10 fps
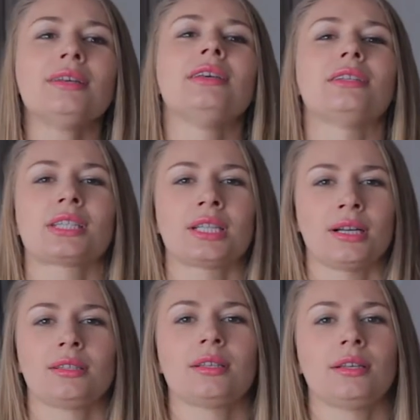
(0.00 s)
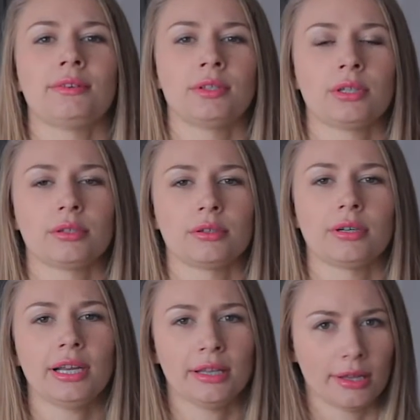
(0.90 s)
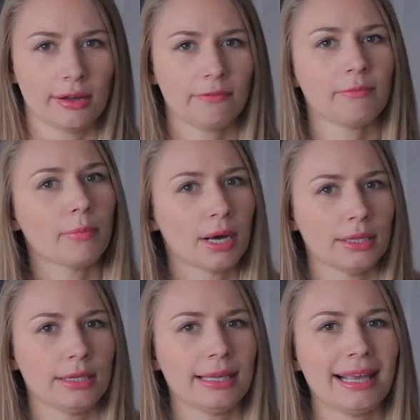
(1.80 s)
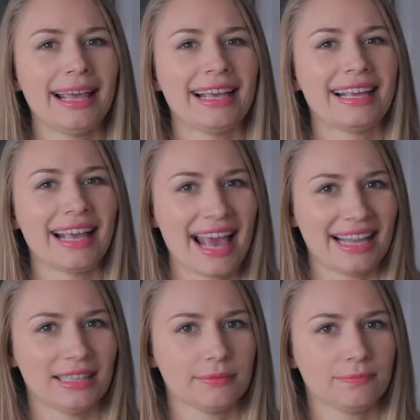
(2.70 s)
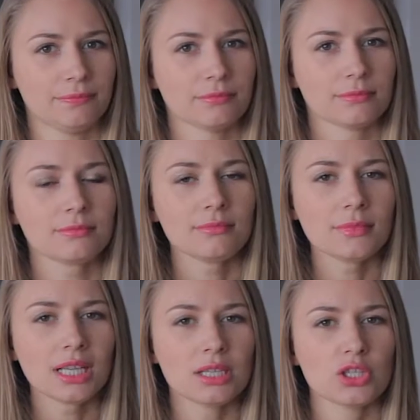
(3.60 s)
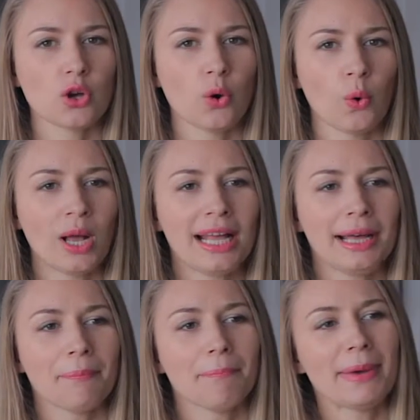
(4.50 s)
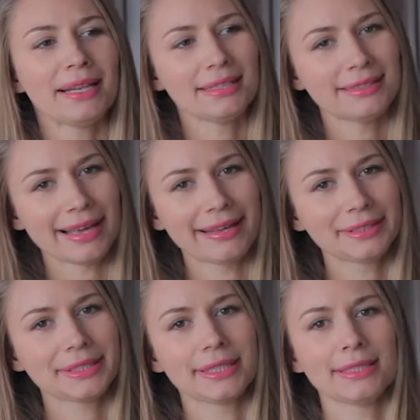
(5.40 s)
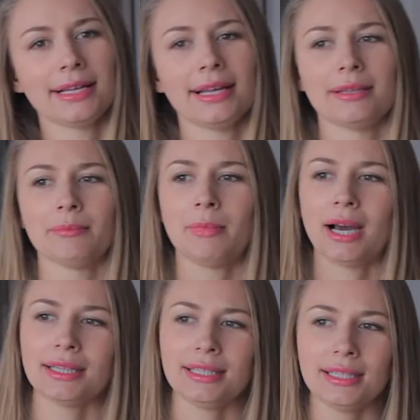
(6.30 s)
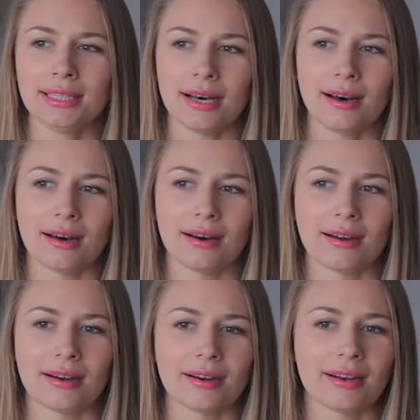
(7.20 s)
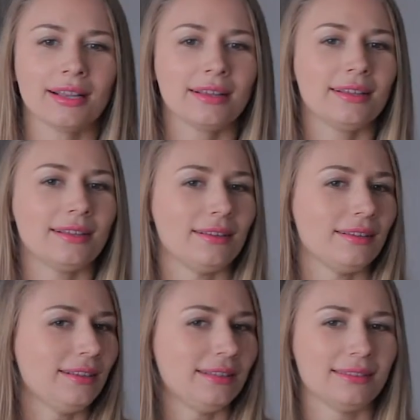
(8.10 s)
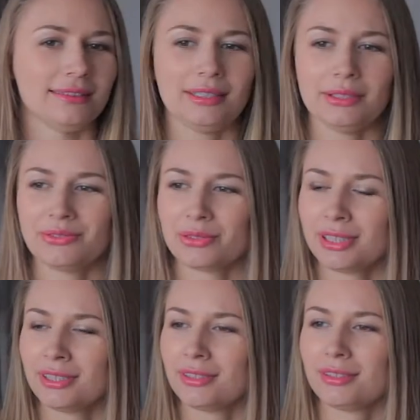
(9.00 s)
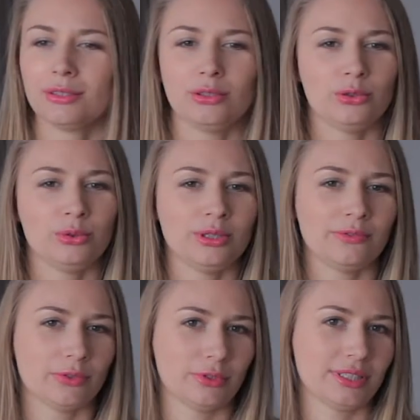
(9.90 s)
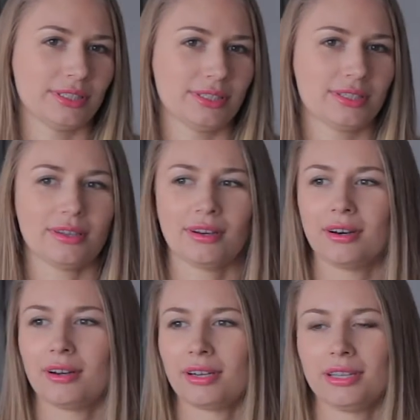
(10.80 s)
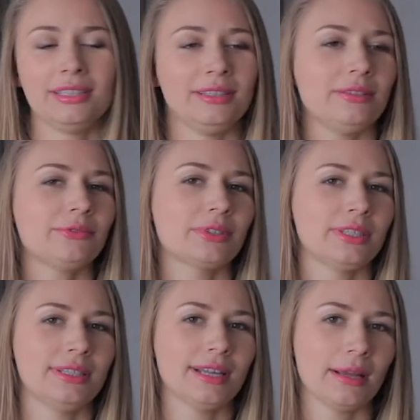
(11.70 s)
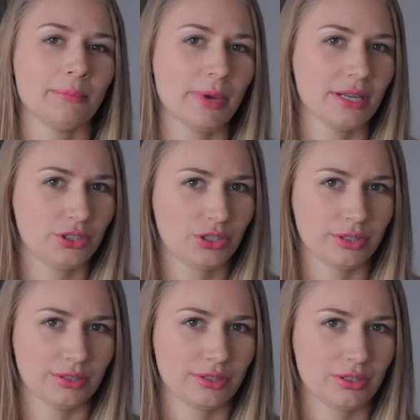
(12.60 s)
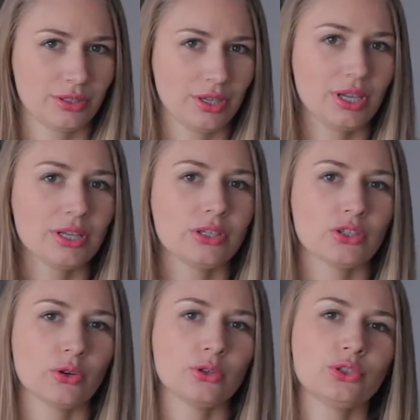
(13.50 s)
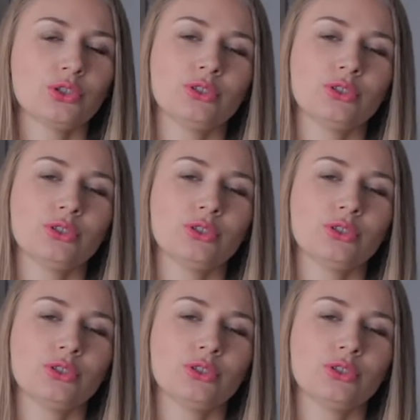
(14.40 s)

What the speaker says: is not giving her enough money again. So meditation and money are in different universes, are in different dimensions. So